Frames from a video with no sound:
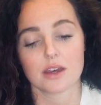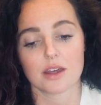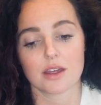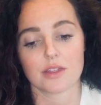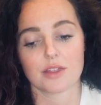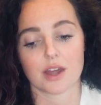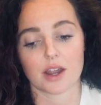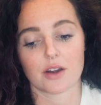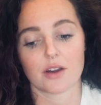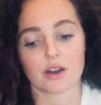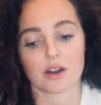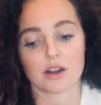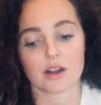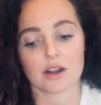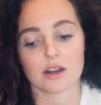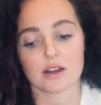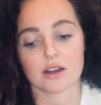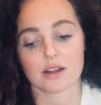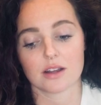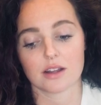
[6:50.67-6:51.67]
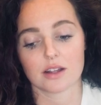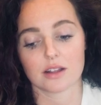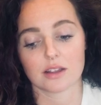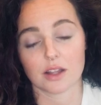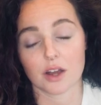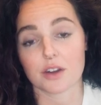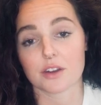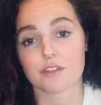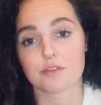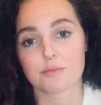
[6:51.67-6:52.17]
There are a
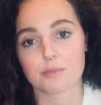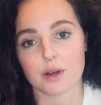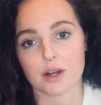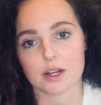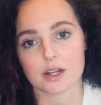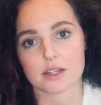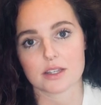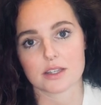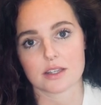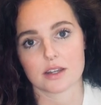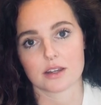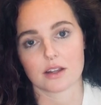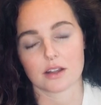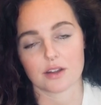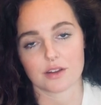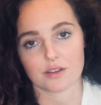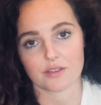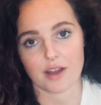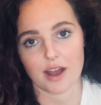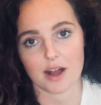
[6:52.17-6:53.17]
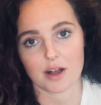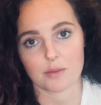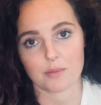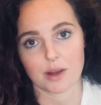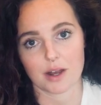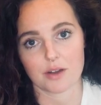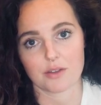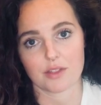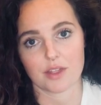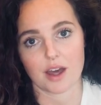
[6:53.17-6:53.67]
lot of books and a lot of help
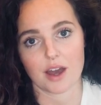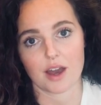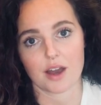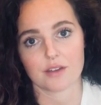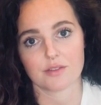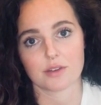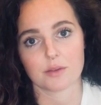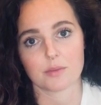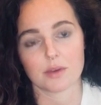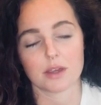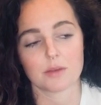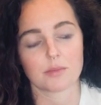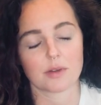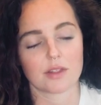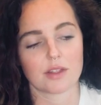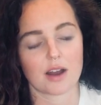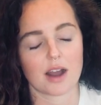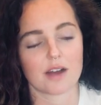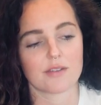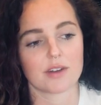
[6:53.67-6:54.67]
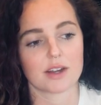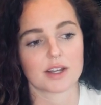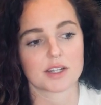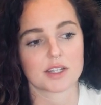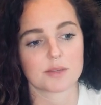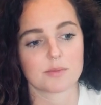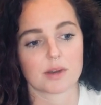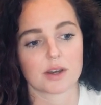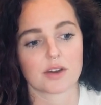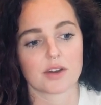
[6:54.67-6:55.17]
out there for people that have
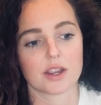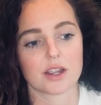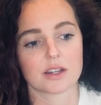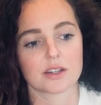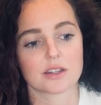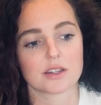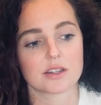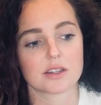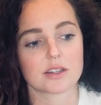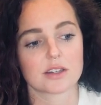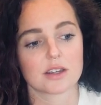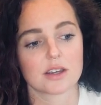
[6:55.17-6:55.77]
experienced